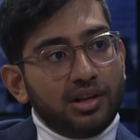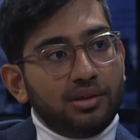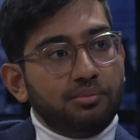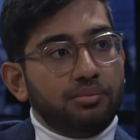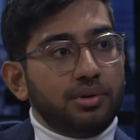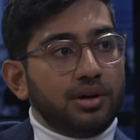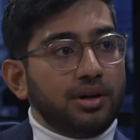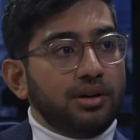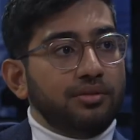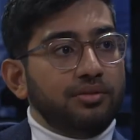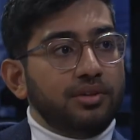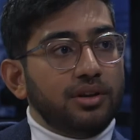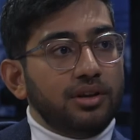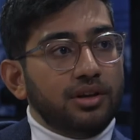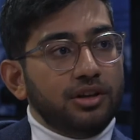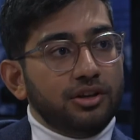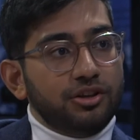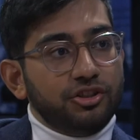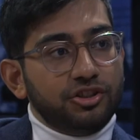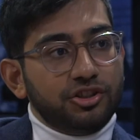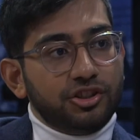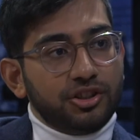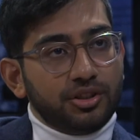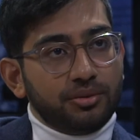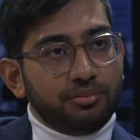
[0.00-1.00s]
But if the
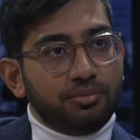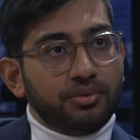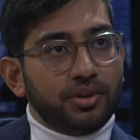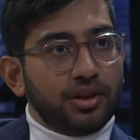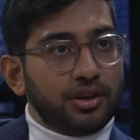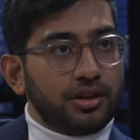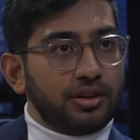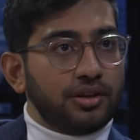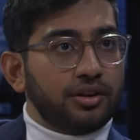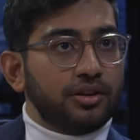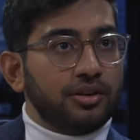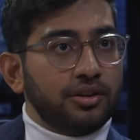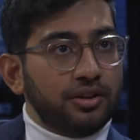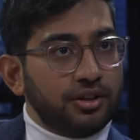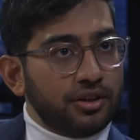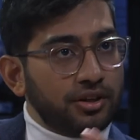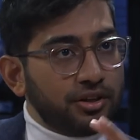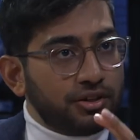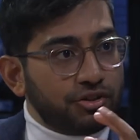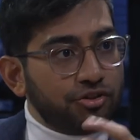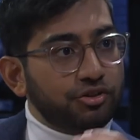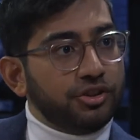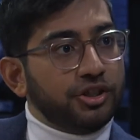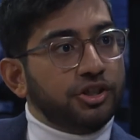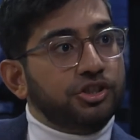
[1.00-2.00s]
leadership, like the
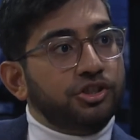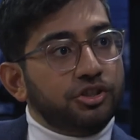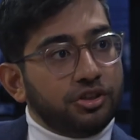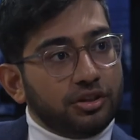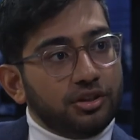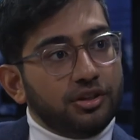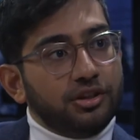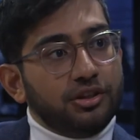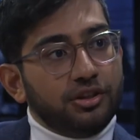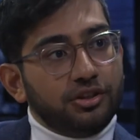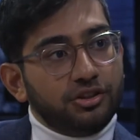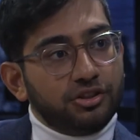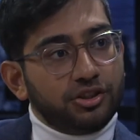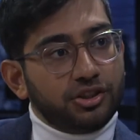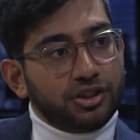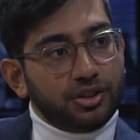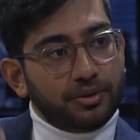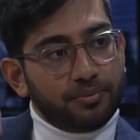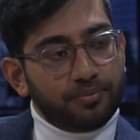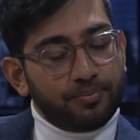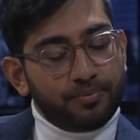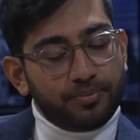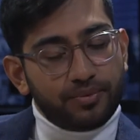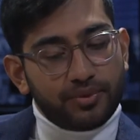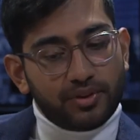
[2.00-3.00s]
traditional
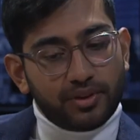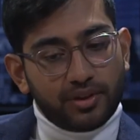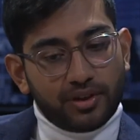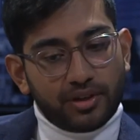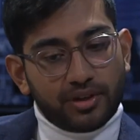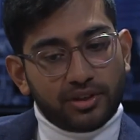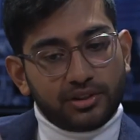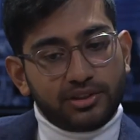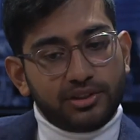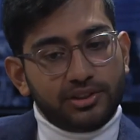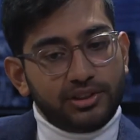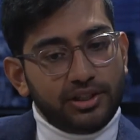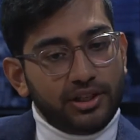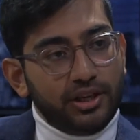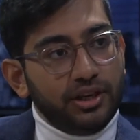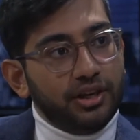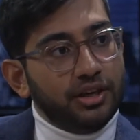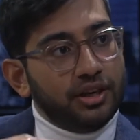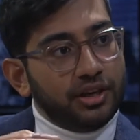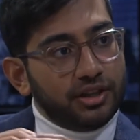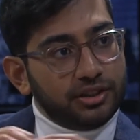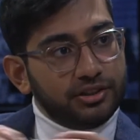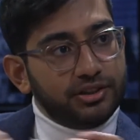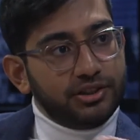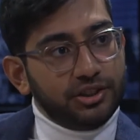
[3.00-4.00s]
leadership, the
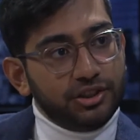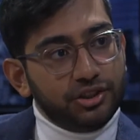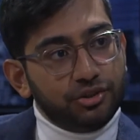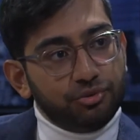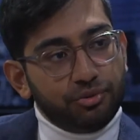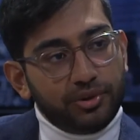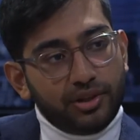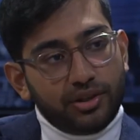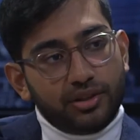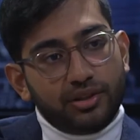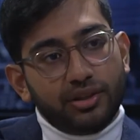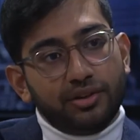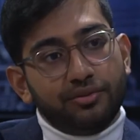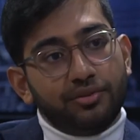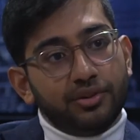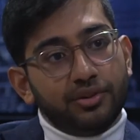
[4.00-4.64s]
C-suite, if it